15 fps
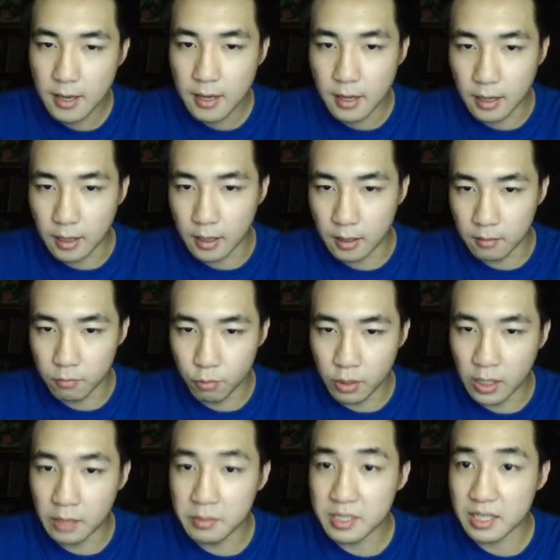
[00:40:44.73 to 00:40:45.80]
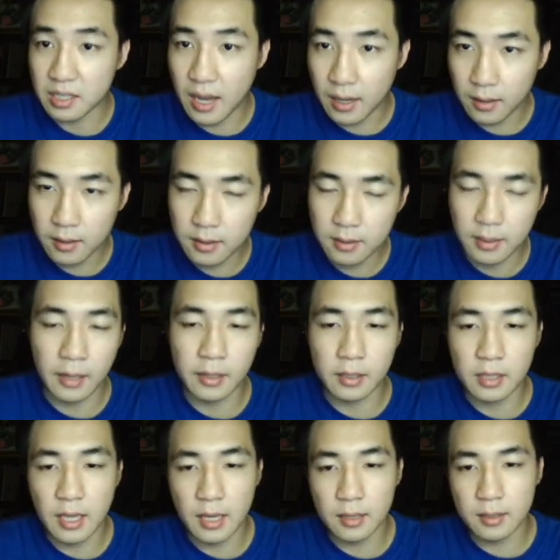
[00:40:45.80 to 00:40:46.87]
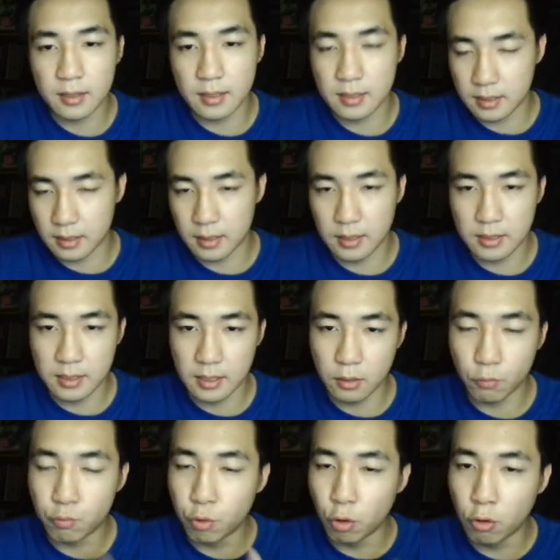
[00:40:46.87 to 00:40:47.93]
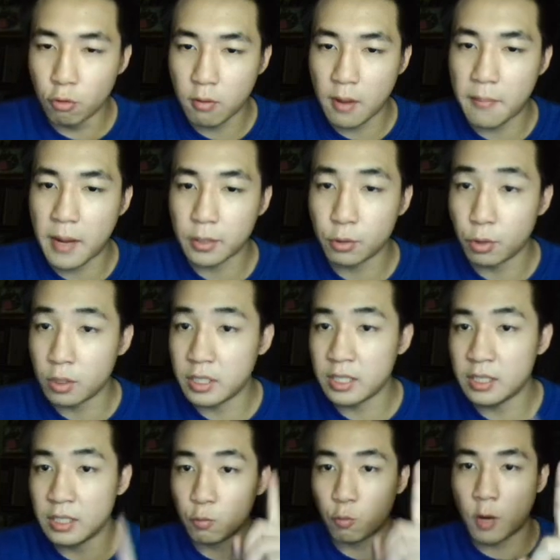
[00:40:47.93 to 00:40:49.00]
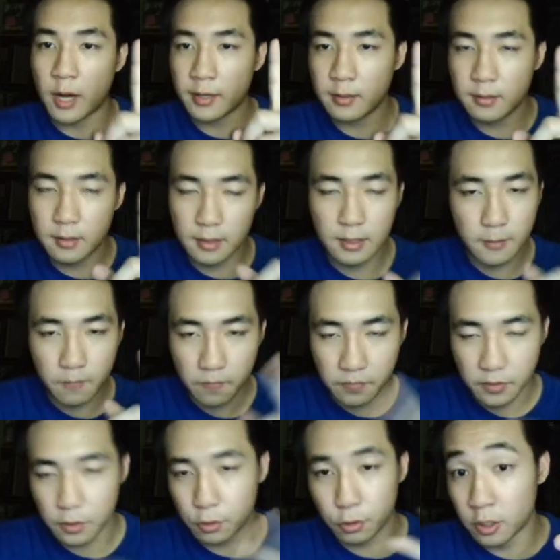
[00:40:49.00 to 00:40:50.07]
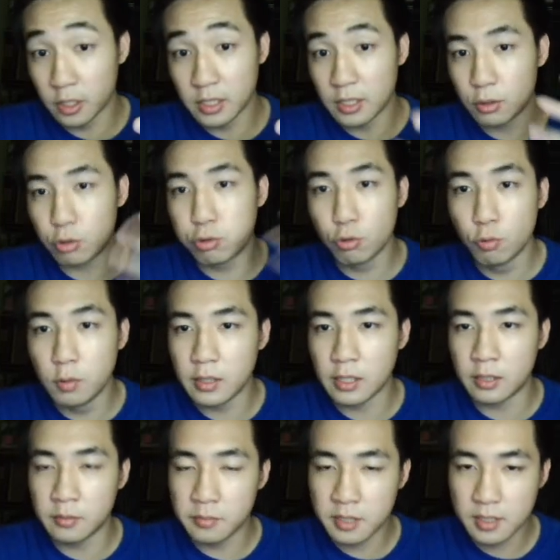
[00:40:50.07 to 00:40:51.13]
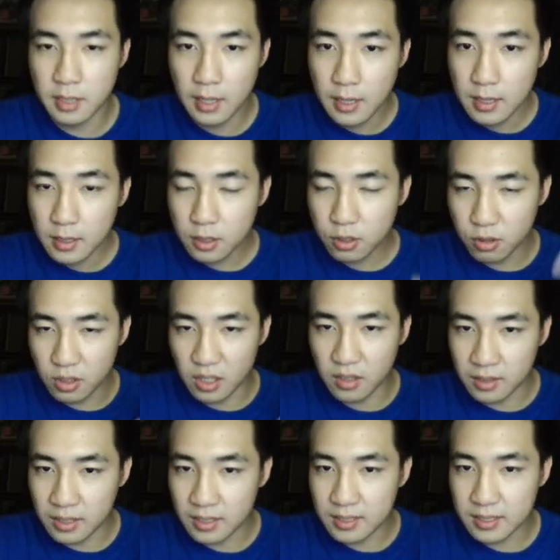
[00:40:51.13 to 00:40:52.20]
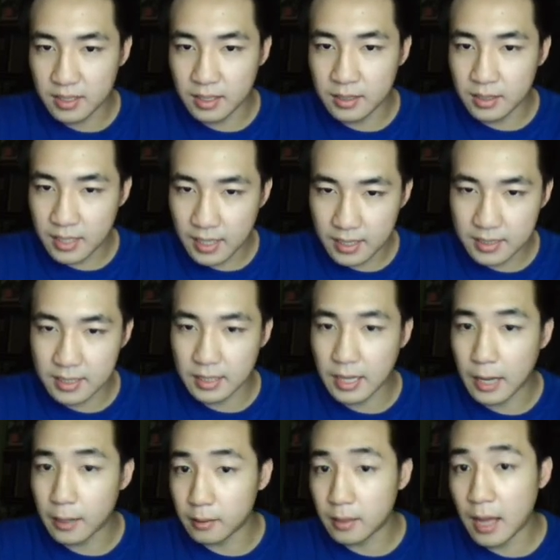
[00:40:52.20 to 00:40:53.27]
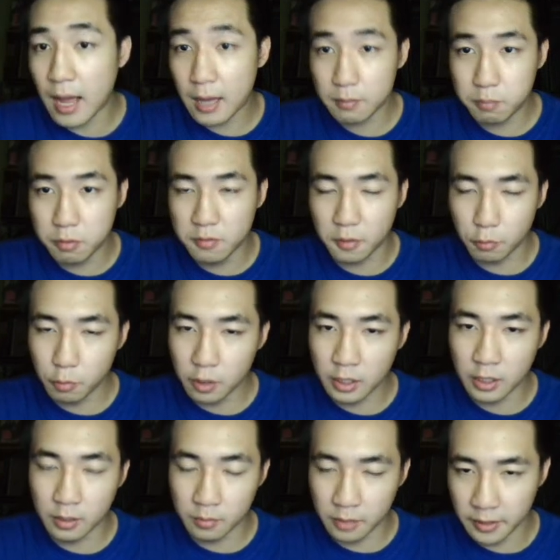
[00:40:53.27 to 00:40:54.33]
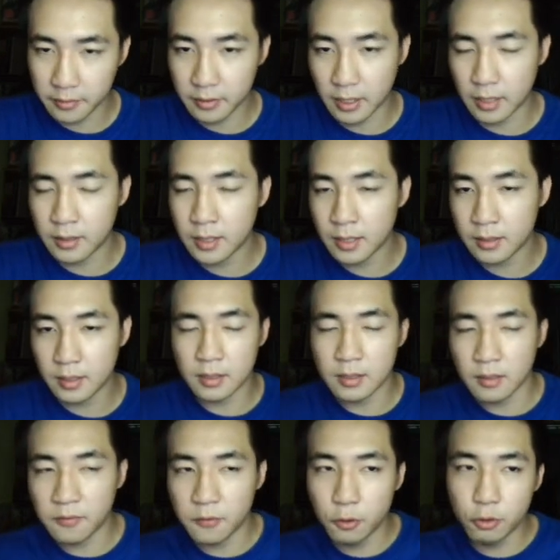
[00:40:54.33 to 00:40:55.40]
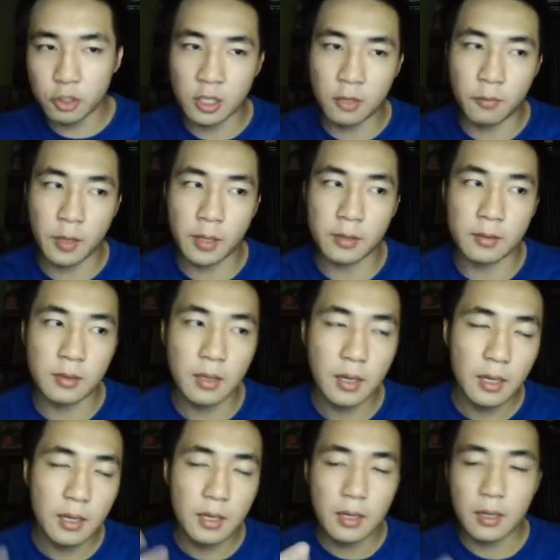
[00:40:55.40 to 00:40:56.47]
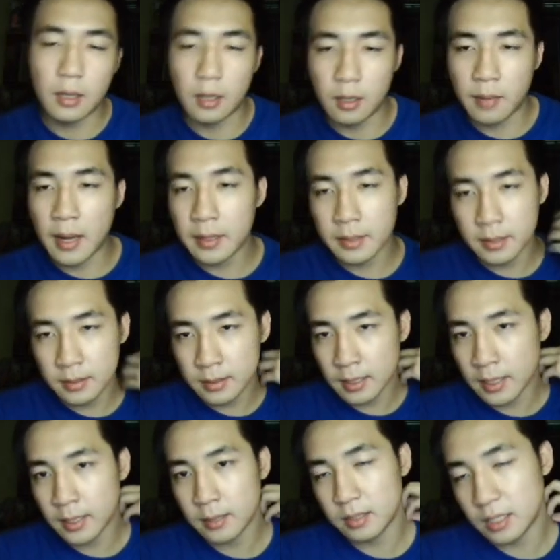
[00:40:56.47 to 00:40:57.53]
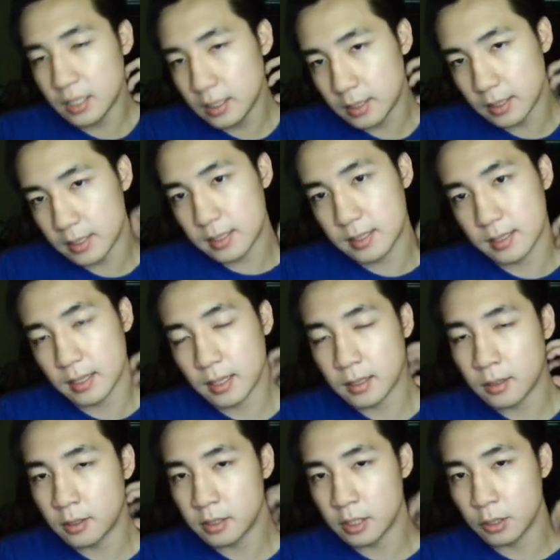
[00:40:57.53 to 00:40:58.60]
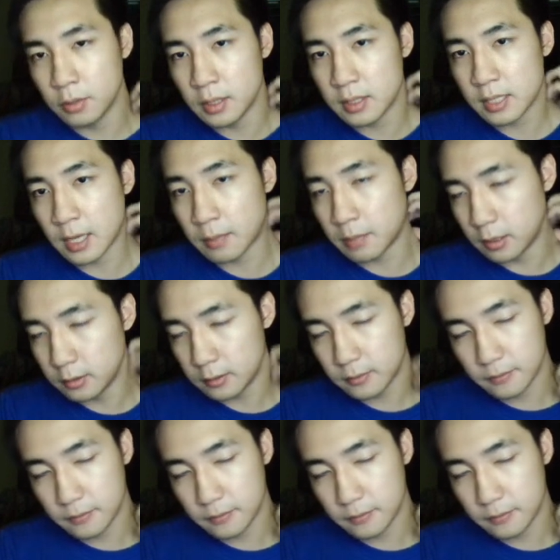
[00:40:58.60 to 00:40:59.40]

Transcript: Wilhelm is a tank, and a tank is a role whereby you only need one. You do not need two Wilhelms. So in the case that I hard pull for Wilhelm, right, and then in the future when Onion Knight, Tidus, and all the units come out,